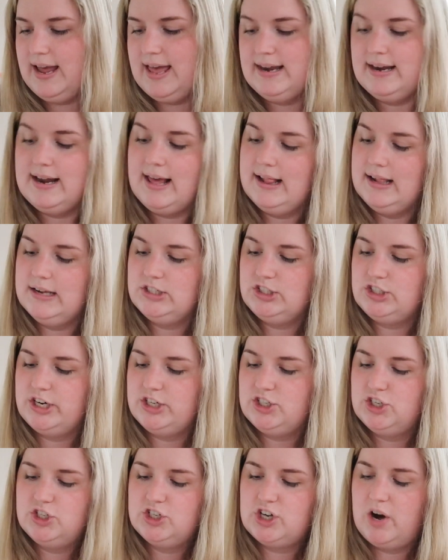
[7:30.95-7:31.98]
and the
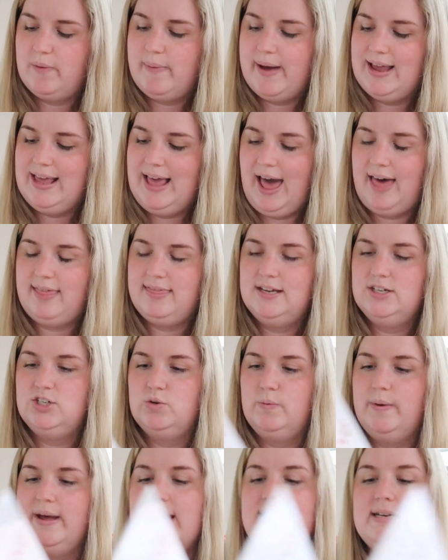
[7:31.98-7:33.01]
illustrations are by Kathy
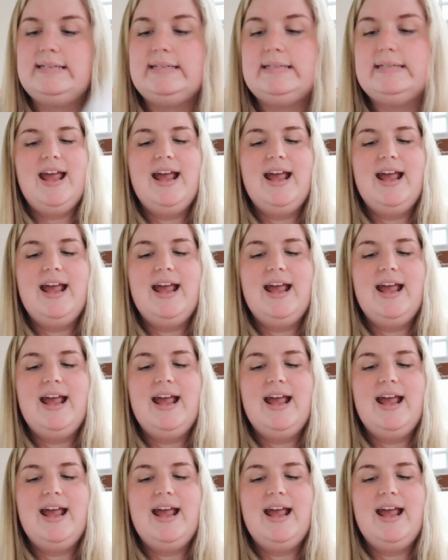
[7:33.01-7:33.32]
DeWitt.